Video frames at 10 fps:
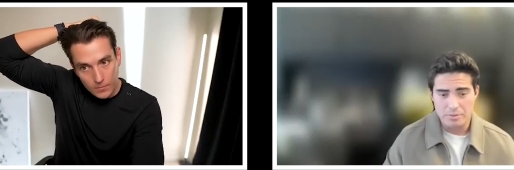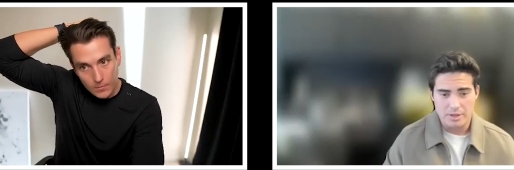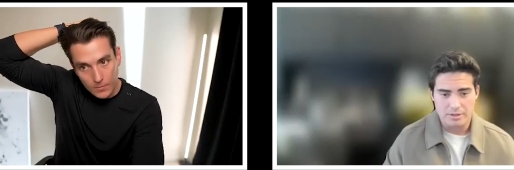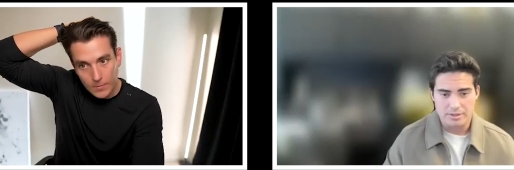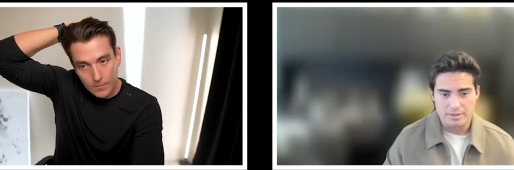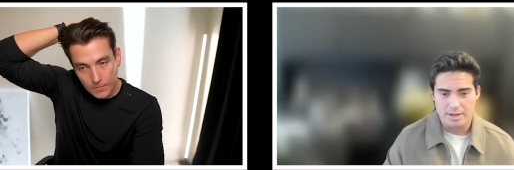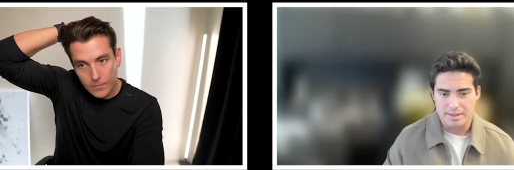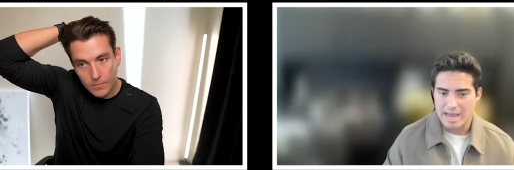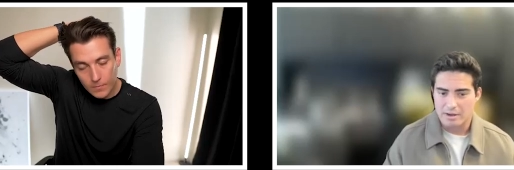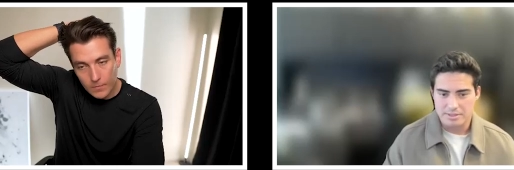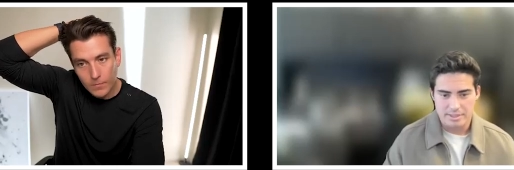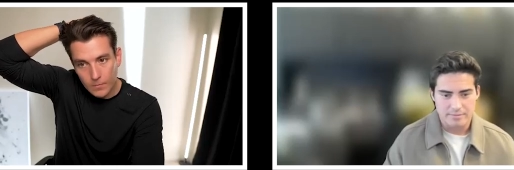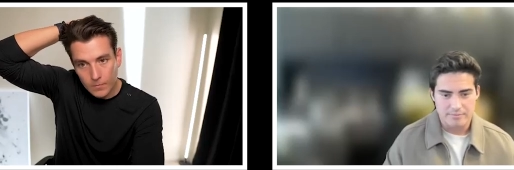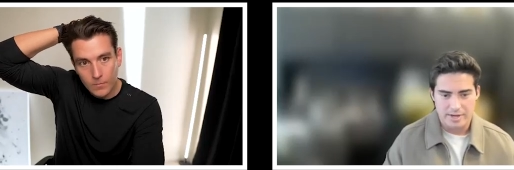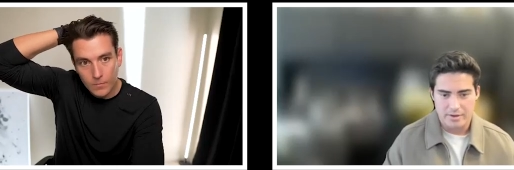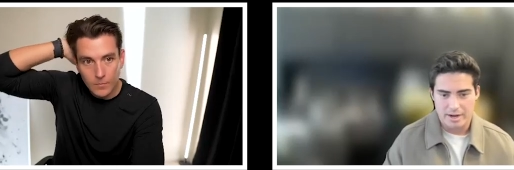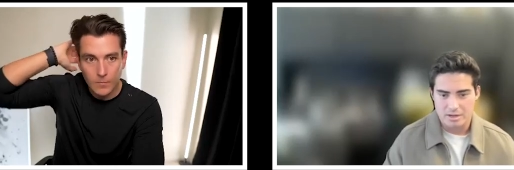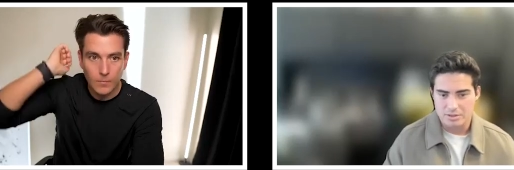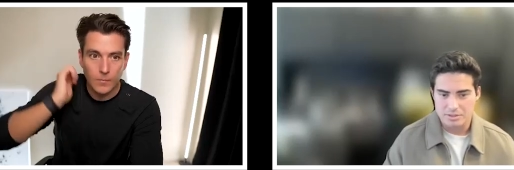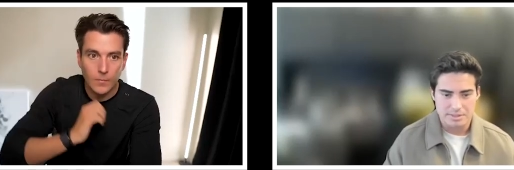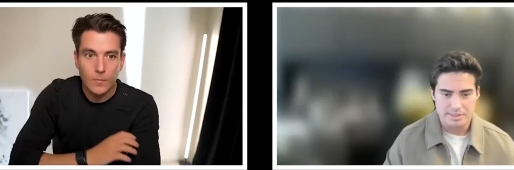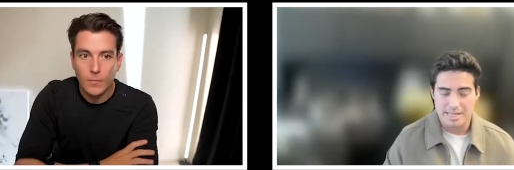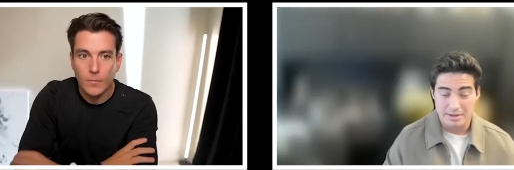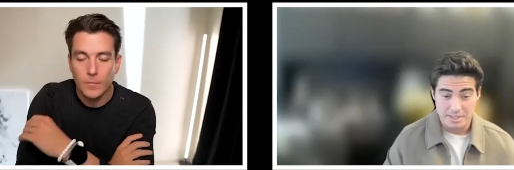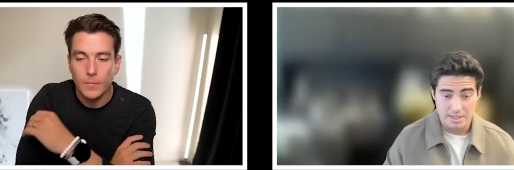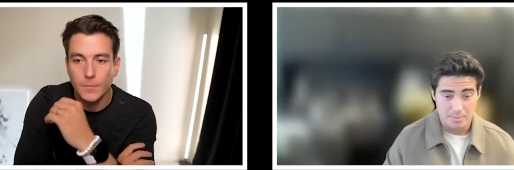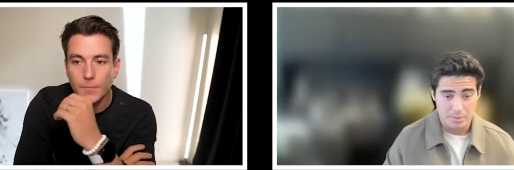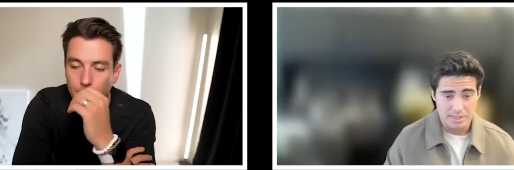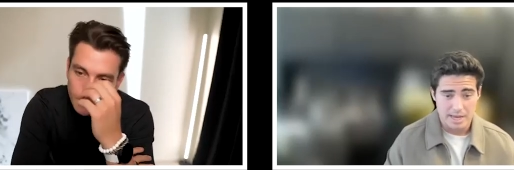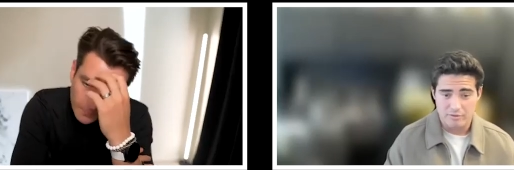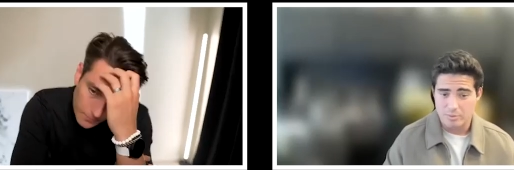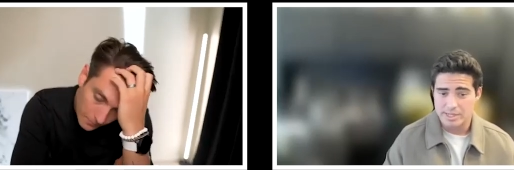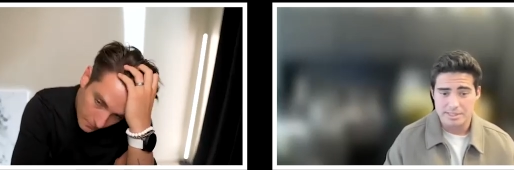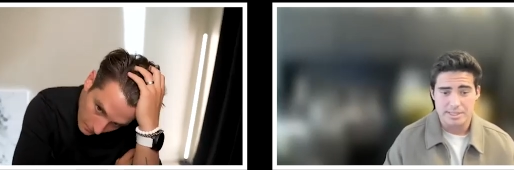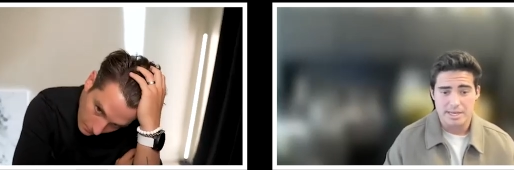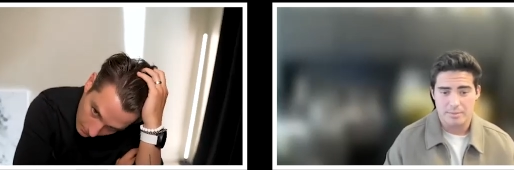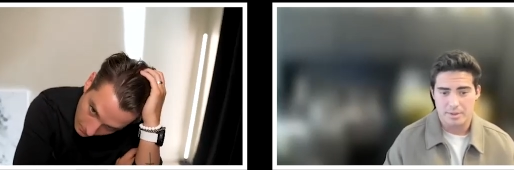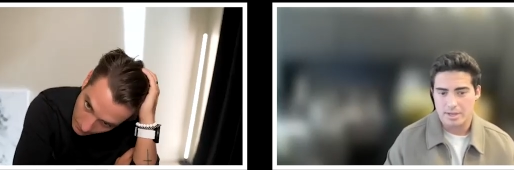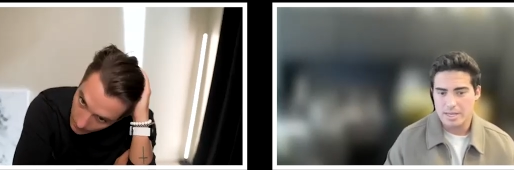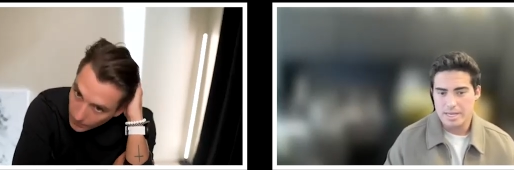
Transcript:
Speaker 1: There's a thousand video editors, there's a thousand clippers. Everybody's DMing